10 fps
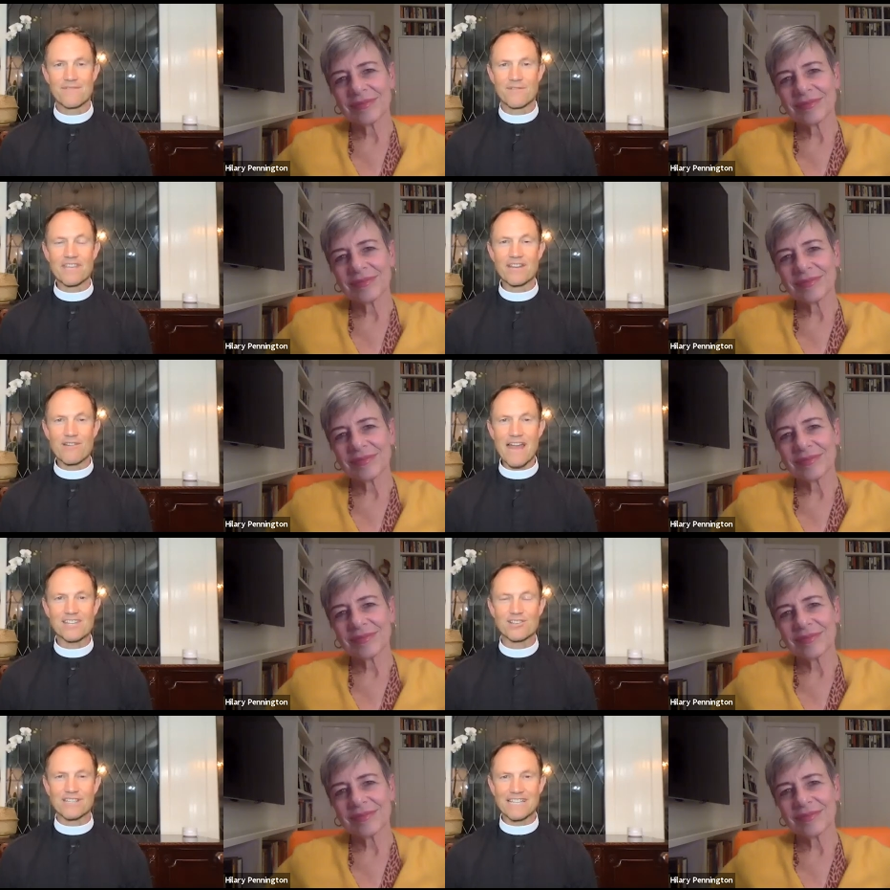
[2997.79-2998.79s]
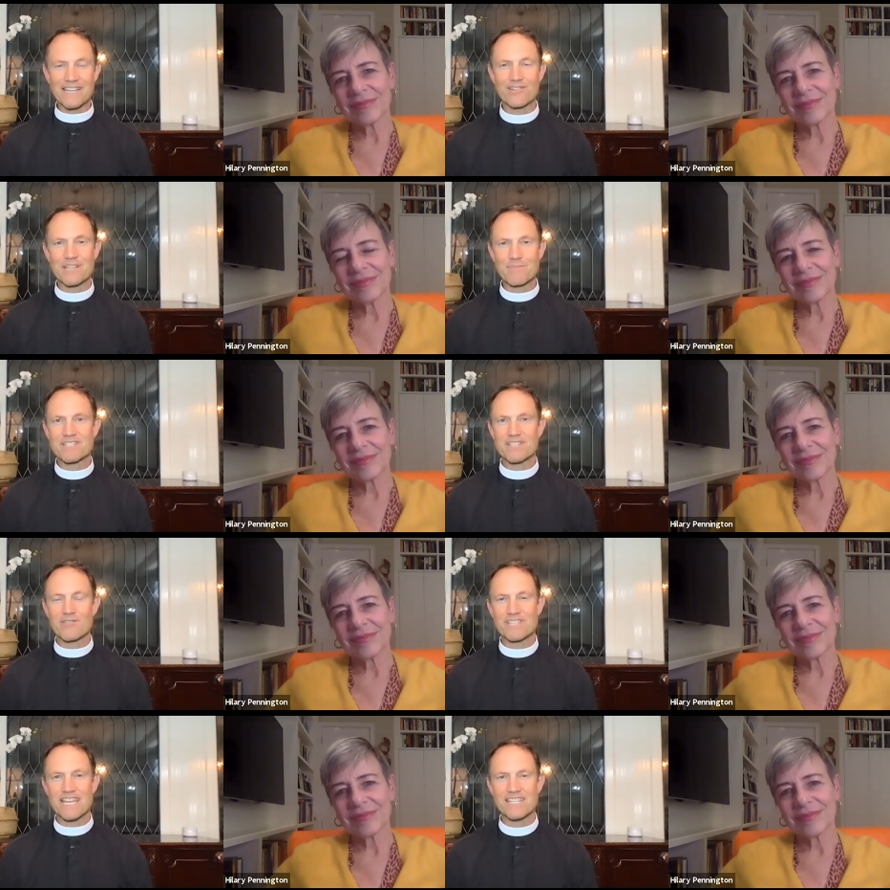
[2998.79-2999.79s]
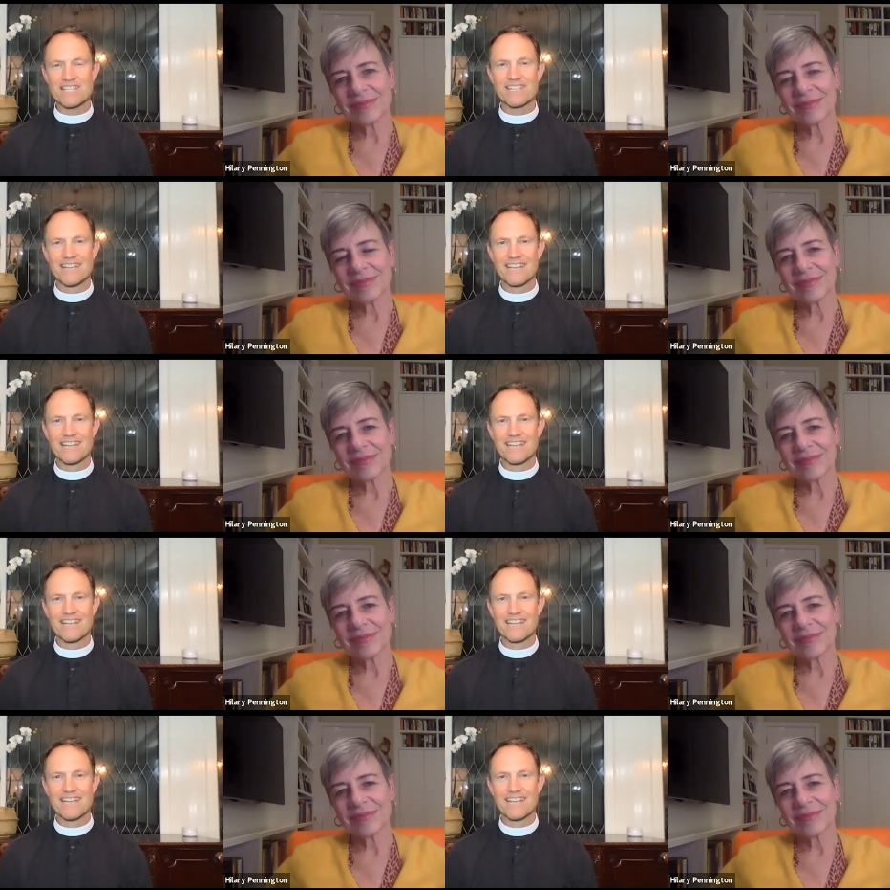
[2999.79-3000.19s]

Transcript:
Speaker 1: for the International Leadership Association.